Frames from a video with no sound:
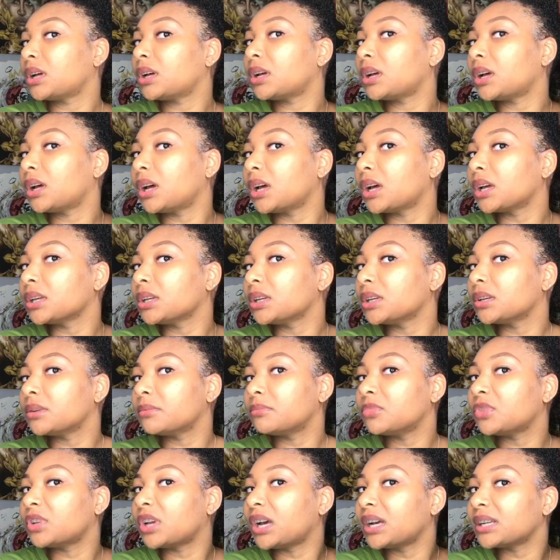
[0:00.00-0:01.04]
I
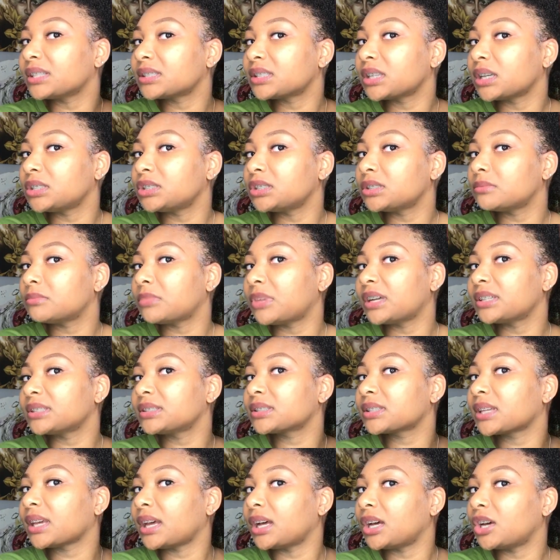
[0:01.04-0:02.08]
am not touching my
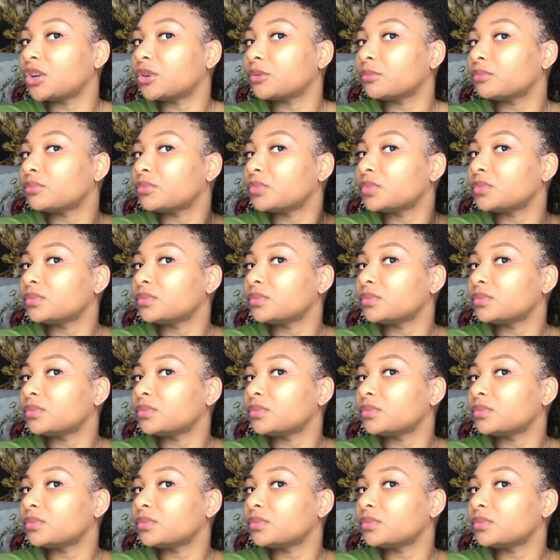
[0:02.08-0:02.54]
scalp.